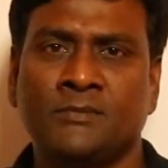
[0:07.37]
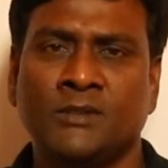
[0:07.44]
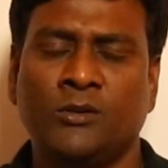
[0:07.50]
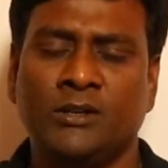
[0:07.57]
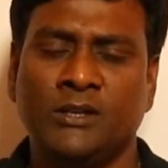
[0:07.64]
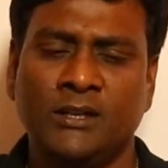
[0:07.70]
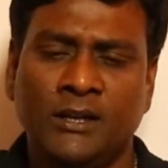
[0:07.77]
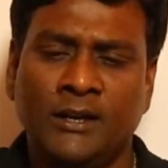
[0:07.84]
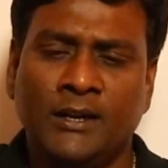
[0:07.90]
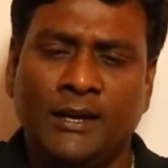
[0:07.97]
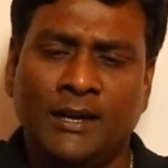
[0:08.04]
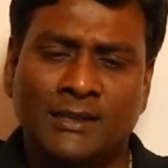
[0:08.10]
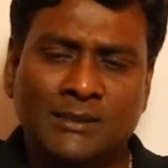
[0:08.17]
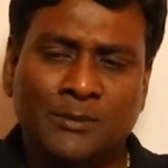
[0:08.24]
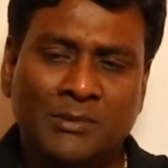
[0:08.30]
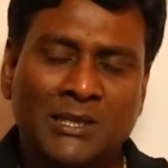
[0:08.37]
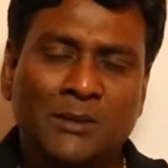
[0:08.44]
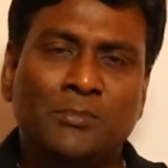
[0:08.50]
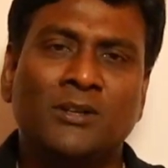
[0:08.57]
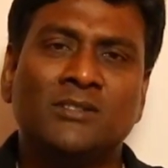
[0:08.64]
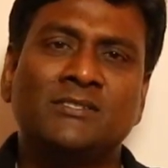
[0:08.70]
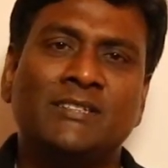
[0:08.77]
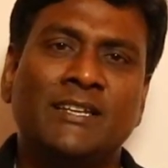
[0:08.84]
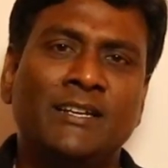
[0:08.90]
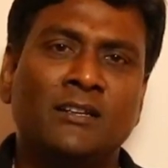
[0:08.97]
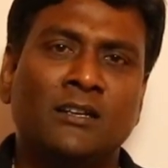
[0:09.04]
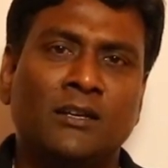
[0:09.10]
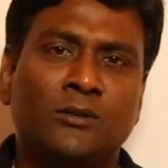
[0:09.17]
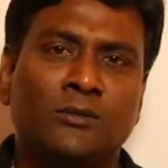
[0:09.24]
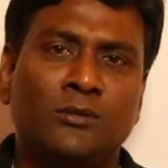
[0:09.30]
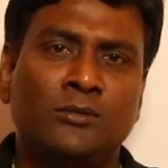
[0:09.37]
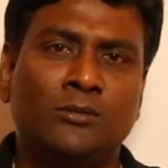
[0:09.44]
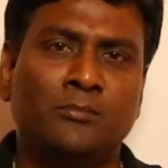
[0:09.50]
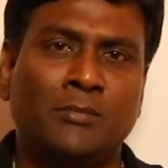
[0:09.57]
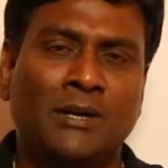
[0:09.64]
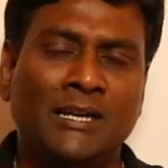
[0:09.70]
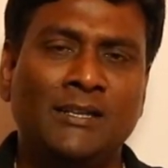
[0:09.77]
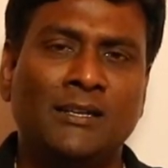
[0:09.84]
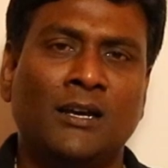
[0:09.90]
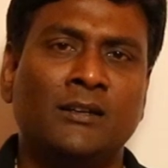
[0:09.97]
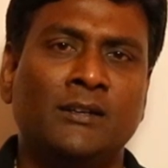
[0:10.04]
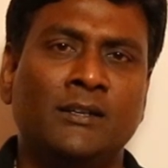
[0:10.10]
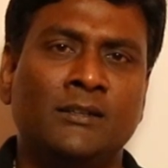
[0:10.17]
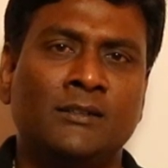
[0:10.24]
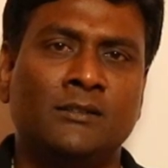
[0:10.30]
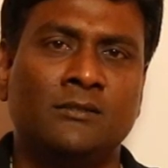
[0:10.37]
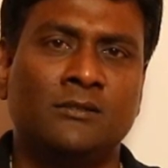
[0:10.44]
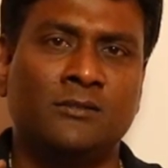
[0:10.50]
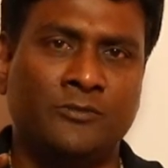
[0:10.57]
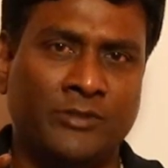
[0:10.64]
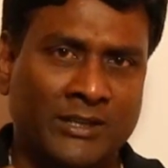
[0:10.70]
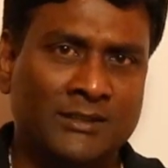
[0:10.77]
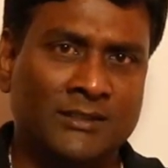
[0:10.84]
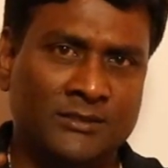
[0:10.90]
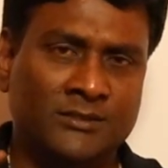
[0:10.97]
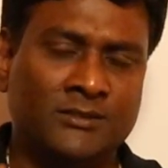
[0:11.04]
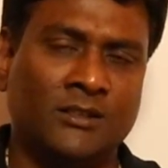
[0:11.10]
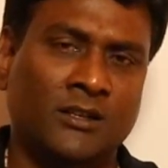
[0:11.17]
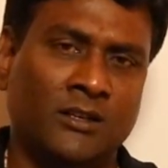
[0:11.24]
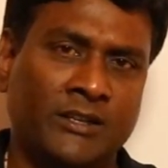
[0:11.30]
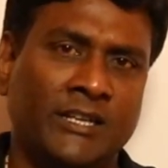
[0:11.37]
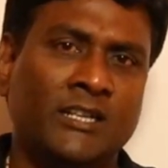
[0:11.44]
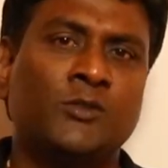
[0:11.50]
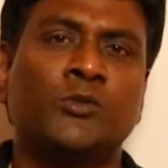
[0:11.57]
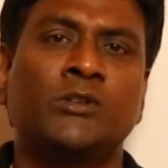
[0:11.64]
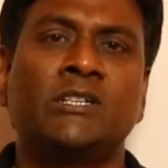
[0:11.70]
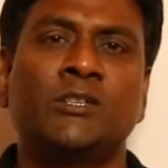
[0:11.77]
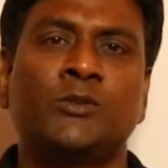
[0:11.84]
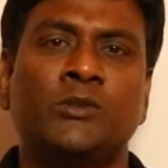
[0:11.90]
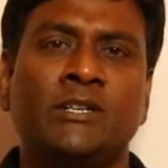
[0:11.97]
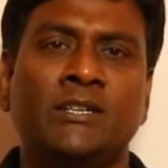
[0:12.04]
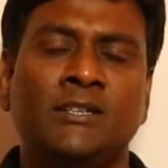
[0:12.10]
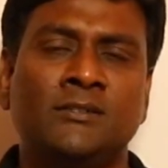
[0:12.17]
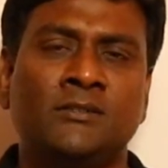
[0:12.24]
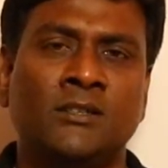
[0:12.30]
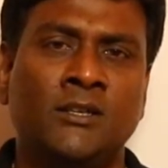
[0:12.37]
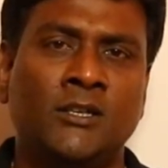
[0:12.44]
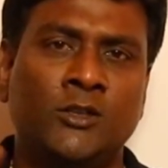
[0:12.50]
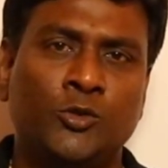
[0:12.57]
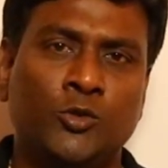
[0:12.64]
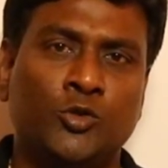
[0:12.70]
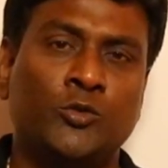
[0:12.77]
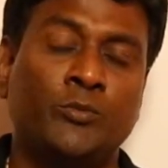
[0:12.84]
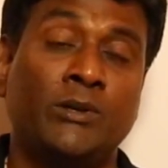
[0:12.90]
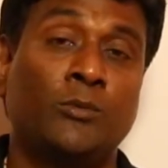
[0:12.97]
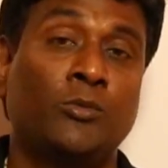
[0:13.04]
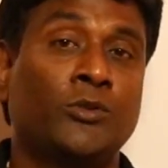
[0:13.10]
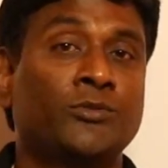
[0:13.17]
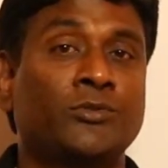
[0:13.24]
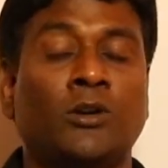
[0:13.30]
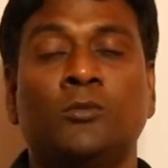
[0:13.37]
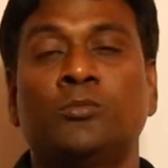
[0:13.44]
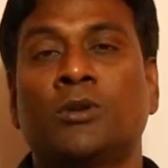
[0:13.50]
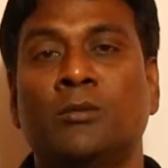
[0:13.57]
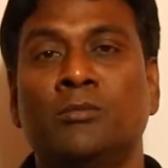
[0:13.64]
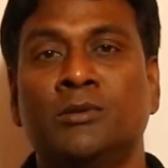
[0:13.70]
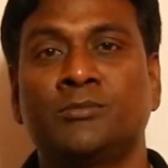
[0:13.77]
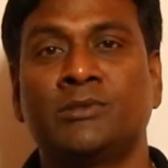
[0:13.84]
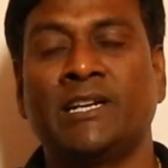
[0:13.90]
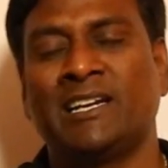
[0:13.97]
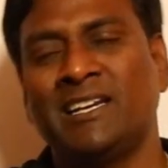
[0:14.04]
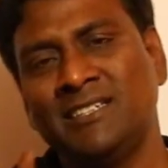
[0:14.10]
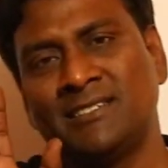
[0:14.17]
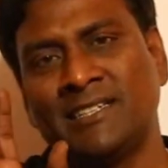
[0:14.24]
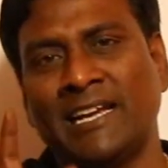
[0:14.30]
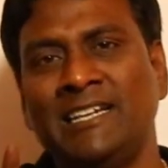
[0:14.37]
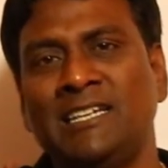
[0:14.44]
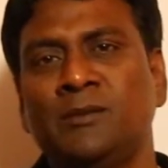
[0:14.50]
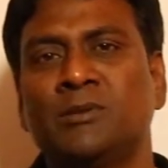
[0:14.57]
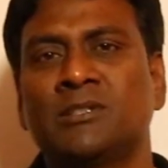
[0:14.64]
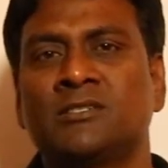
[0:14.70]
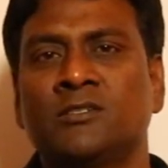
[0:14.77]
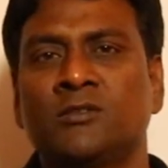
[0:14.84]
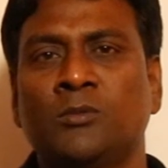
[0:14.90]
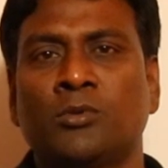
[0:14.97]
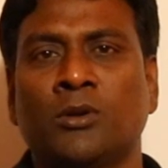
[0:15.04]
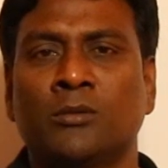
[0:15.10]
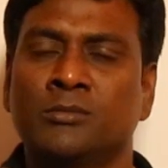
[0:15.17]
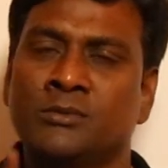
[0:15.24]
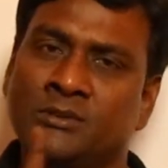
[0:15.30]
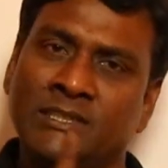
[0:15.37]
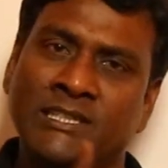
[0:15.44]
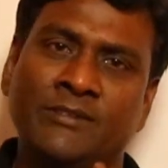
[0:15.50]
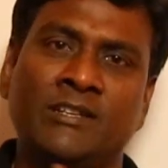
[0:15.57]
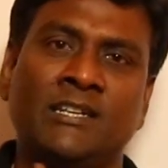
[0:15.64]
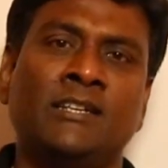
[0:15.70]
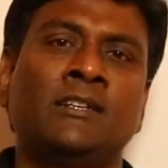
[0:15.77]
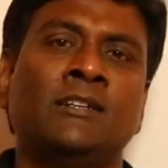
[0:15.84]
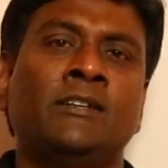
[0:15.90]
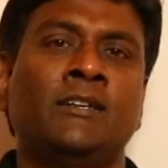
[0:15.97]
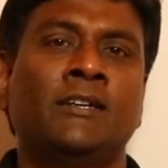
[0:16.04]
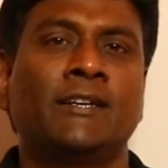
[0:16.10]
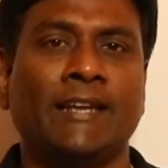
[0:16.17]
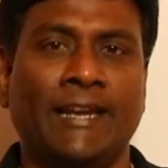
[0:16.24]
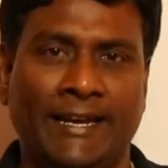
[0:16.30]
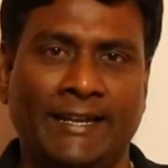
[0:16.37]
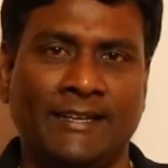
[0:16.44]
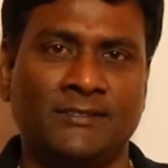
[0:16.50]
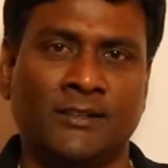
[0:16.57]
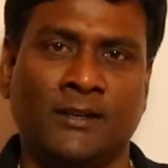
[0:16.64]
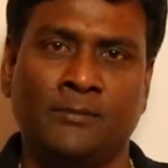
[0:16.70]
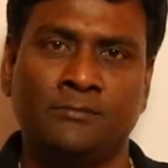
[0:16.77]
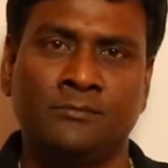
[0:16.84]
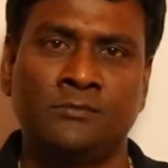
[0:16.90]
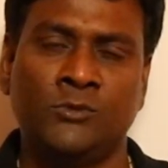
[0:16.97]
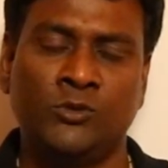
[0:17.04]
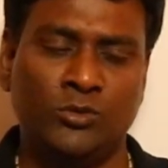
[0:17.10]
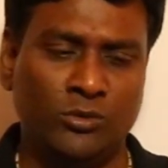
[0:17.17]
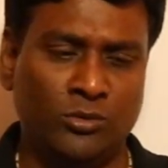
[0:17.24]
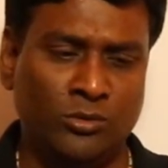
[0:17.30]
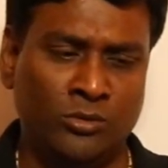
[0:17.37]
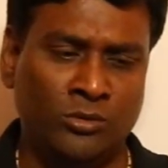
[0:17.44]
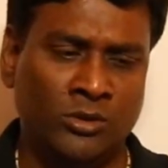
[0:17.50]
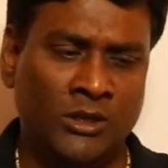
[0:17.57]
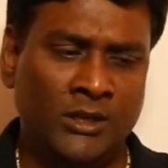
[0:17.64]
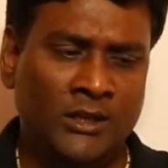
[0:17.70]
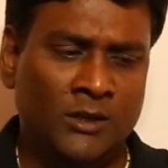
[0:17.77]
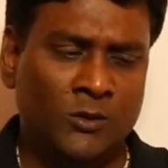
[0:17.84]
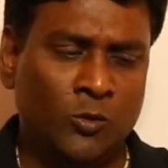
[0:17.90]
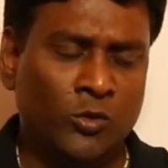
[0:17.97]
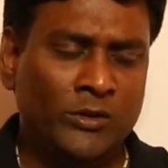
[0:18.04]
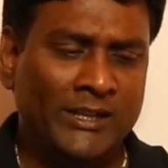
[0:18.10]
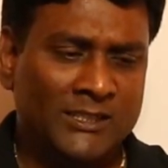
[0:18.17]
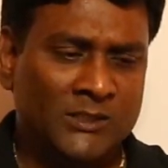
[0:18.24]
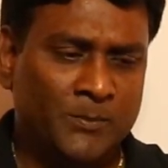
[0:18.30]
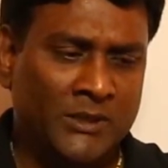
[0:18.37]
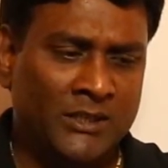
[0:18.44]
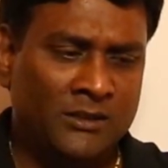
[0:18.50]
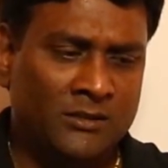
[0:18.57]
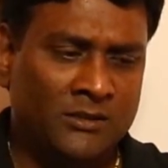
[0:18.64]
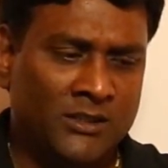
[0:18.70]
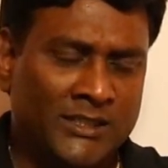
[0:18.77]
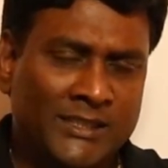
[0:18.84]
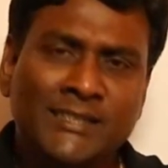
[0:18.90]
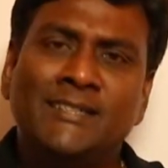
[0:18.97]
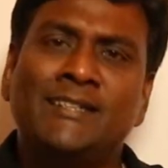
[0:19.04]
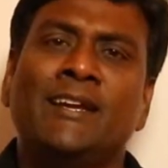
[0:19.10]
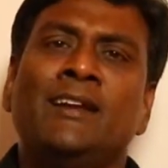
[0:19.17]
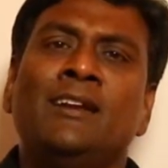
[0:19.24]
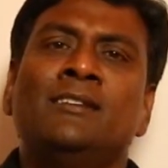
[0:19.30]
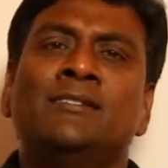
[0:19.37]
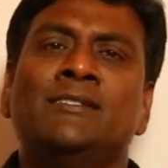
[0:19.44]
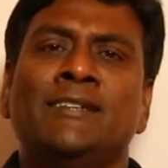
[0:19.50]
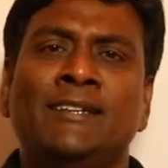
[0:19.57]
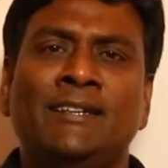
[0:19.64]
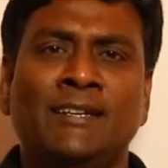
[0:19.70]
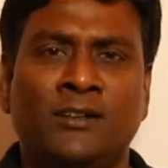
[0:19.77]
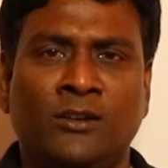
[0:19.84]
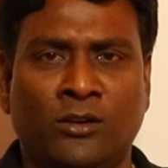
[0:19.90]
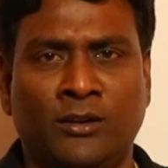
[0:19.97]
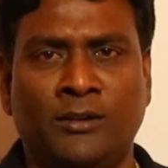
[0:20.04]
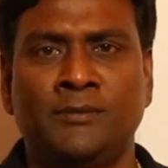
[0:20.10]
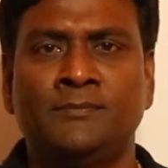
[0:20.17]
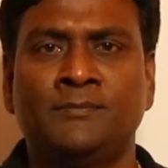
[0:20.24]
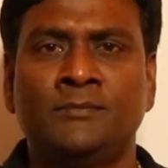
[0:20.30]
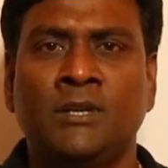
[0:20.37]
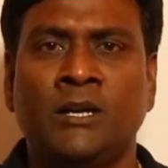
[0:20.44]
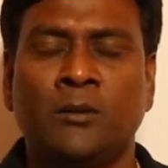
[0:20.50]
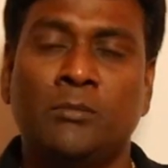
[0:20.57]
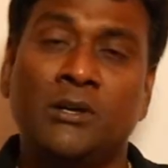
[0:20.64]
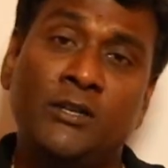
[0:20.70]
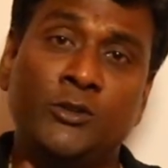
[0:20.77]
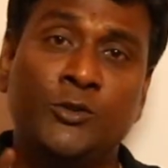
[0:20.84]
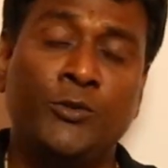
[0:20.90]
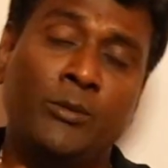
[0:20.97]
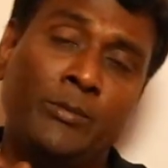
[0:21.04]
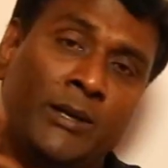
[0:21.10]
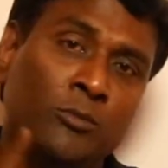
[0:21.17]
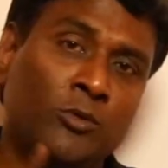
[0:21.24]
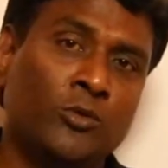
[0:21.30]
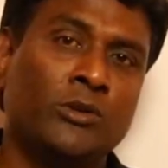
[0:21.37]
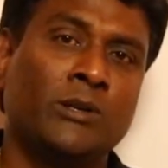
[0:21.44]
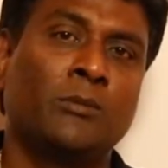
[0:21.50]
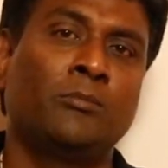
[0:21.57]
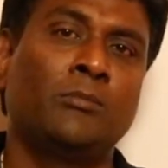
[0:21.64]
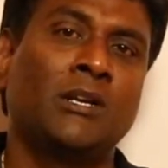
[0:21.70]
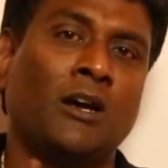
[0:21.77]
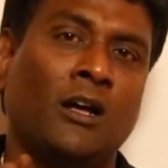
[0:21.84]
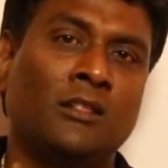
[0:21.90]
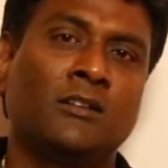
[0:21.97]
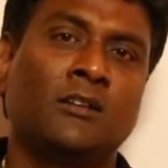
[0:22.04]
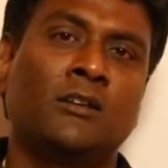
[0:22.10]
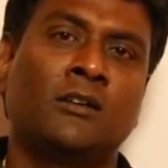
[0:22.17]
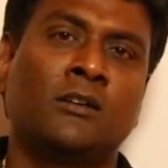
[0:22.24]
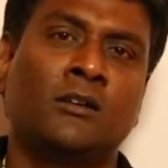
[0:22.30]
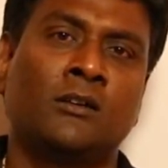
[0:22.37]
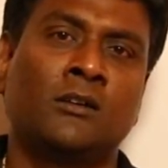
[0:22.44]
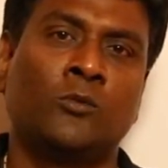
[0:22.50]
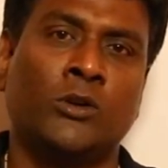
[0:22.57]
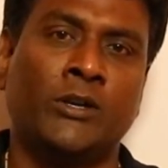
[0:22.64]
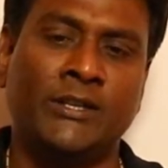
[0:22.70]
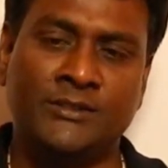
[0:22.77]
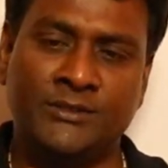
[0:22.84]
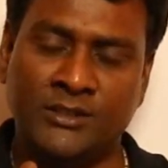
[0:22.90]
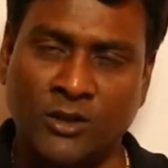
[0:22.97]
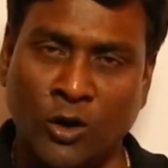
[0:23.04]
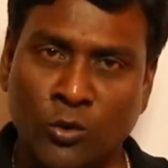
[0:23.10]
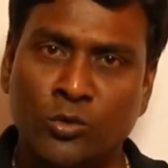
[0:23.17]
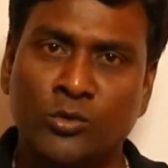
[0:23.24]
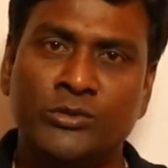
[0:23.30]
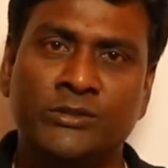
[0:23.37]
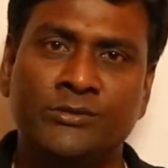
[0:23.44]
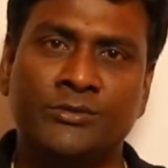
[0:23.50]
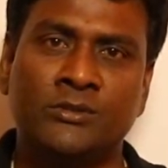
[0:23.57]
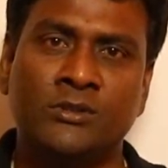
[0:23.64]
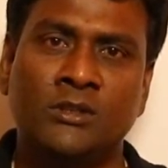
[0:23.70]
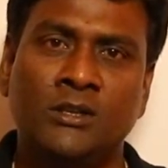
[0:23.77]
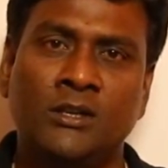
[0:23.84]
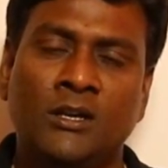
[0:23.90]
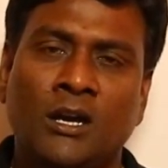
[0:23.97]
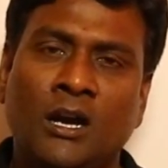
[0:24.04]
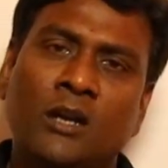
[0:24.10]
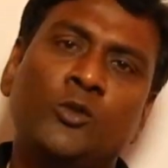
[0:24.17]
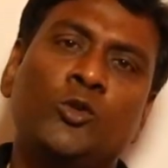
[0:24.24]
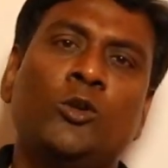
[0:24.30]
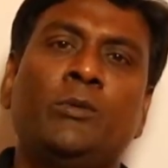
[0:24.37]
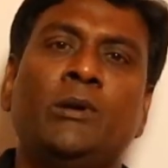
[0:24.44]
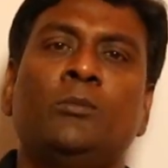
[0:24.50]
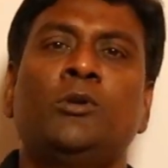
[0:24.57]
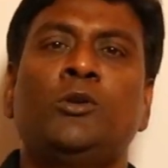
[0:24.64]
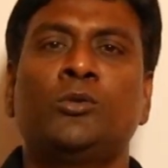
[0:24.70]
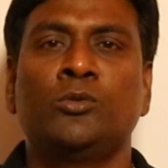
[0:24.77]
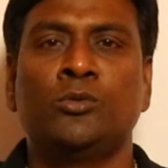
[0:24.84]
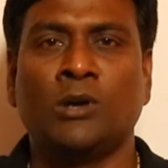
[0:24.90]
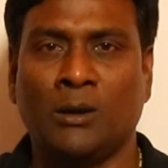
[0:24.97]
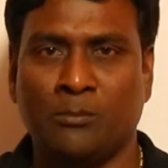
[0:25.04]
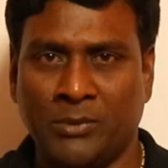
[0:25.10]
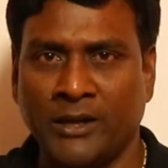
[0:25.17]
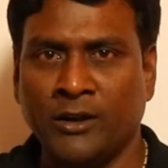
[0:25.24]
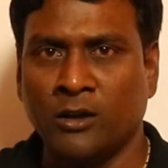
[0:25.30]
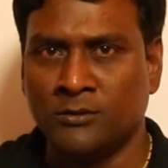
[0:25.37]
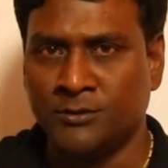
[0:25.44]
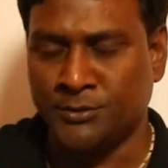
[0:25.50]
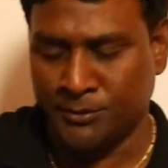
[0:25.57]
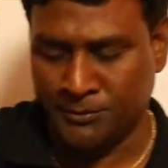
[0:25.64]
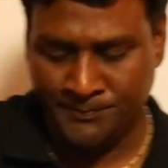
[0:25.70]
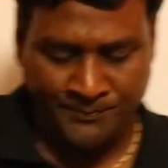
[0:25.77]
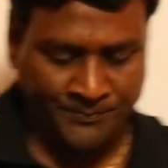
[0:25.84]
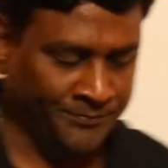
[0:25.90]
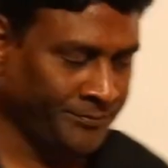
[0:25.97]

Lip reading: Okay, as I'm keep on saying, like, you know, my target for this GATE 2020 is you should be able to solve problems. At least 90% of the problems given in GATE exam. So don't expect in detail theory and all, but you will be able to remember all the conclusions, and you will be able to apply also.